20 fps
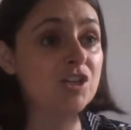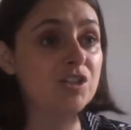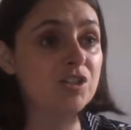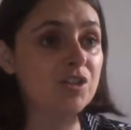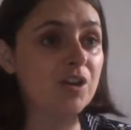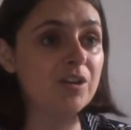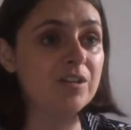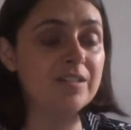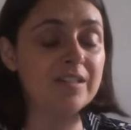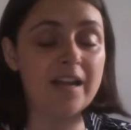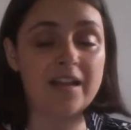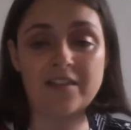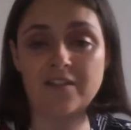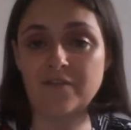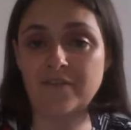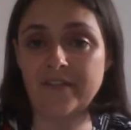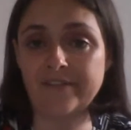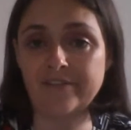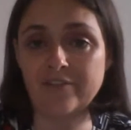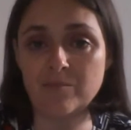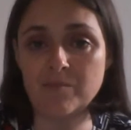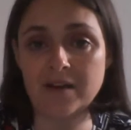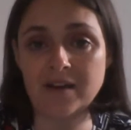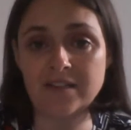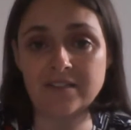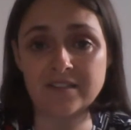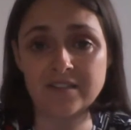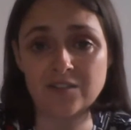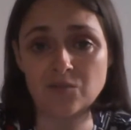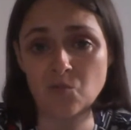Turns out the federal
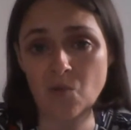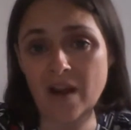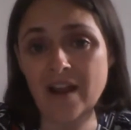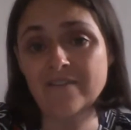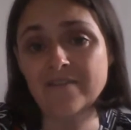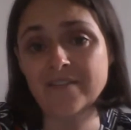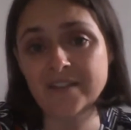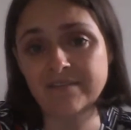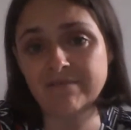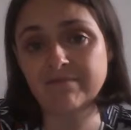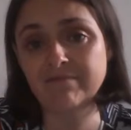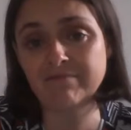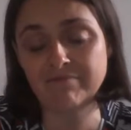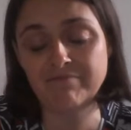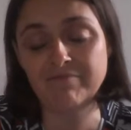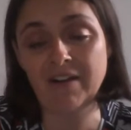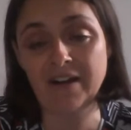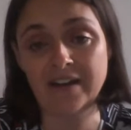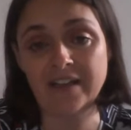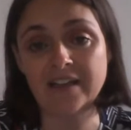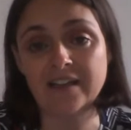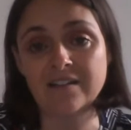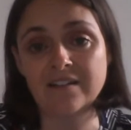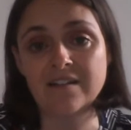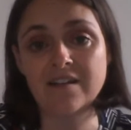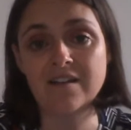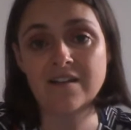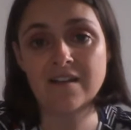minister's wife is running